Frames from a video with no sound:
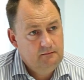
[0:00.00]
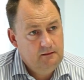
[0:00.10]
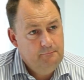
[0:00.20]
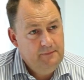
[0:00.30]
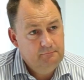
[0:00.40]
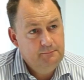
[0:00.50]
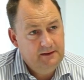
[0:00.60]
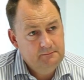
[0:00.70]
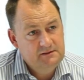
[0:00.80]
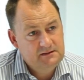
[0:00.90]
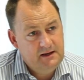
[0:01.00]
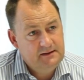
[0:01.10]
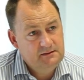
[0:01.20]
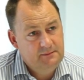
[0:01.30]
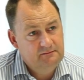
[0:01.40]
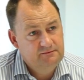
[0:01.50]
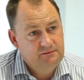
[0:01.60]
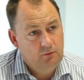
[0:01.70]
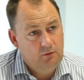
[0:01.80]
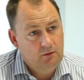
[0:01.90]
a big mistake, it's a big
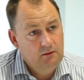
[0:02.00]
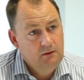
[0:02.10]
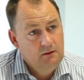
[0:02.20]
flaw.